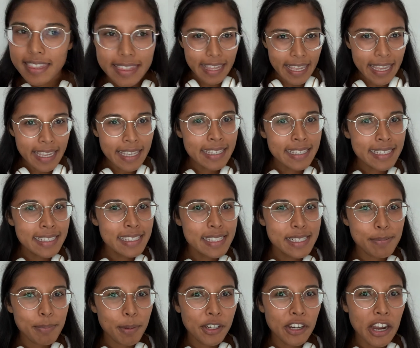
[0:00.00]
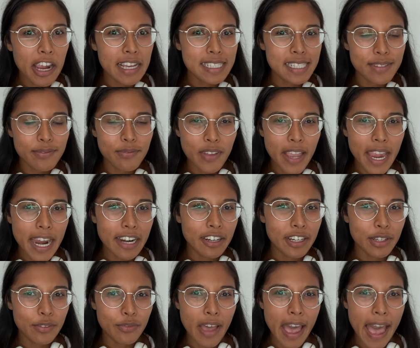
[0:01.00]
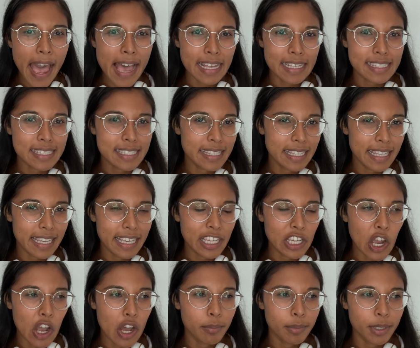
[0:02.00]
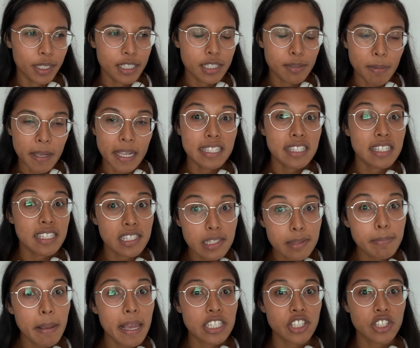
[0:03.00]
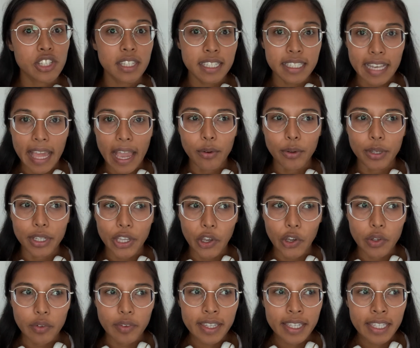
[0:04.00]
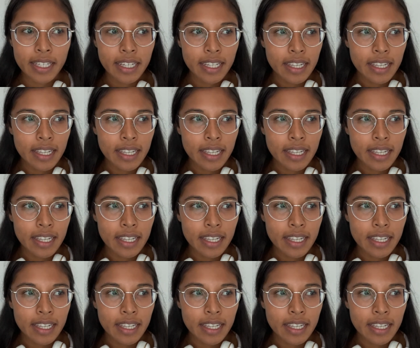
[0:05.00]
things progress very fast in the e-commerce space, especially now in COVID.